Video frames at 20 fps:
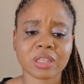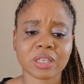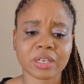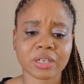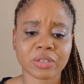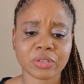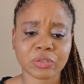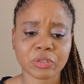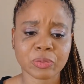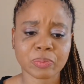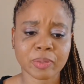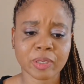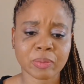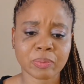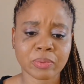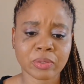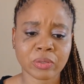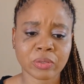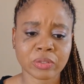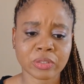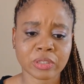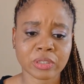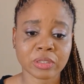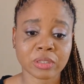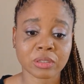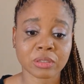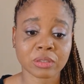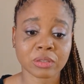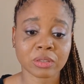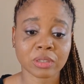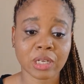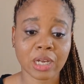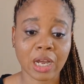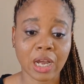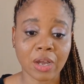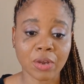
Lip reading: that newspaper article,